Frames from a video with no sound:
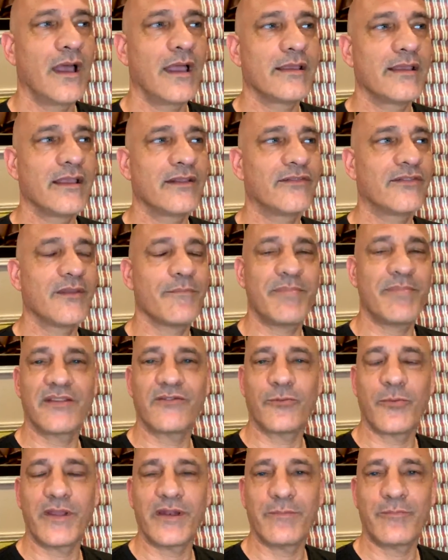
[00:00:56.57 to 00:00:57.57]
I guess the
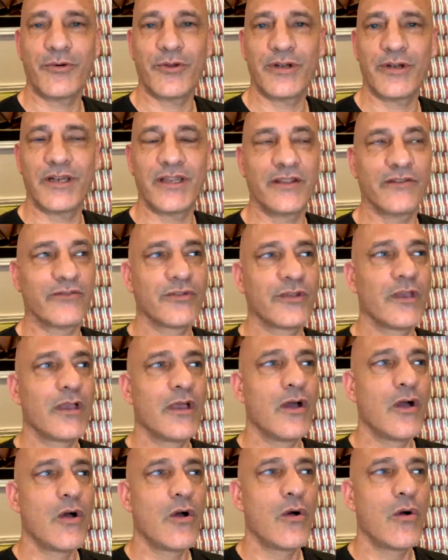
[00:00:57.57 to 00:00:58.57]
best way to put it is,
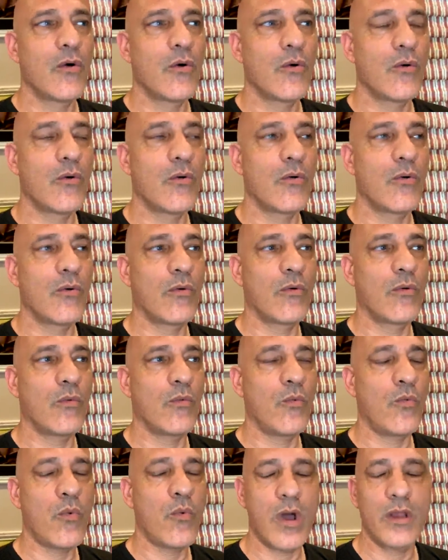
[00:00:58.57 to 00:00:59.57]

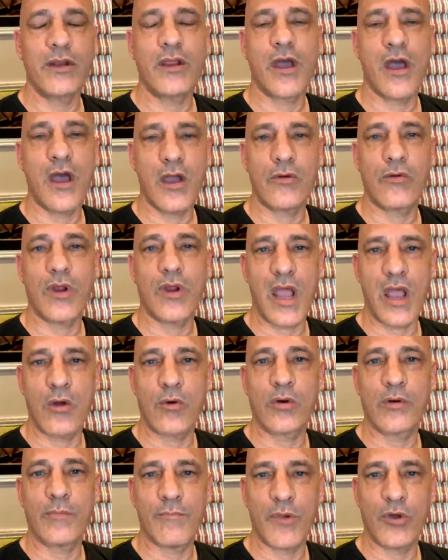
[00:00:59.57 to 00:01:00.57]
what are our